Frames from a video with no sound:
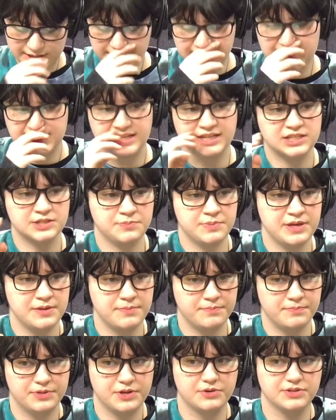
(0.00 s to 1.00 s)
six
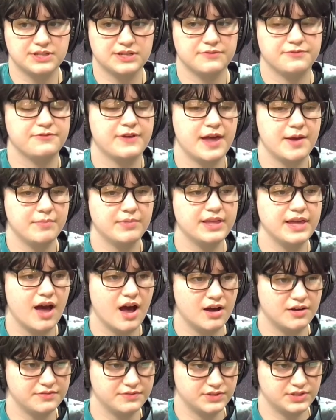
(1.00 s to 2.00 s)
people. There was a family
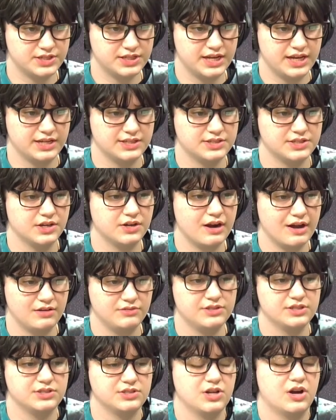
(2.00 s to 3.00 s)
of six. Their
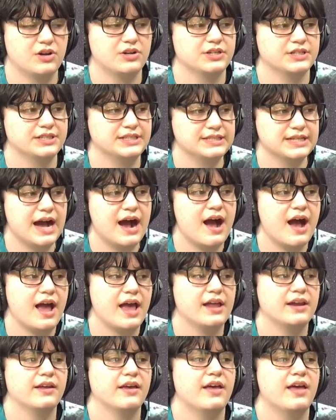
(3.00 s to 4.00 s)
eldest daughter
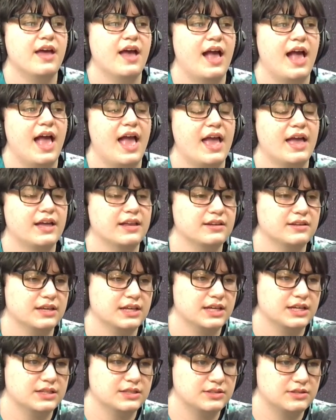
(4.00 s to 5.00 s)
died, and
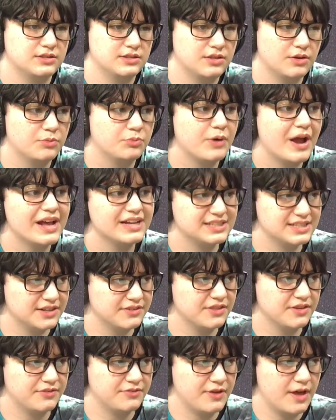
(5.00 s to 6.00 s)
the, the rest
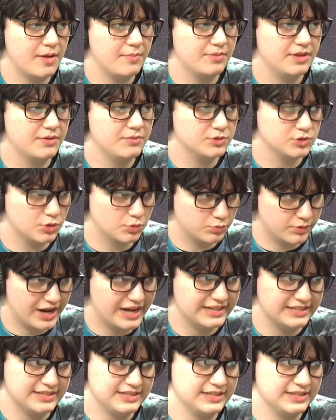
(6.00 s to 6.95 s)
of the family was arrested.